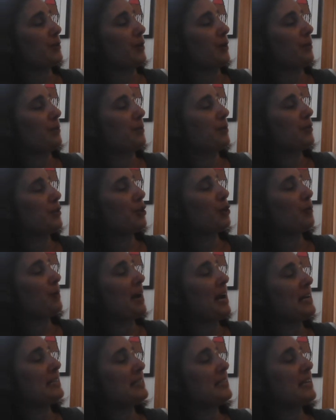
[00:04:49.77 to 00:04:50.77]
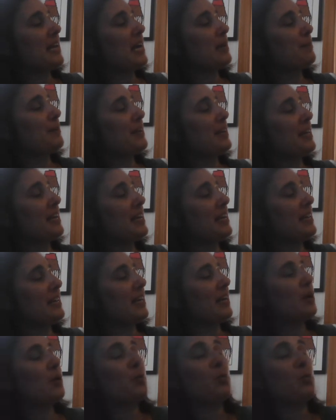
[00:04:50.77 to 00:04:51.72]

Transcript: ago. The grass it had been eating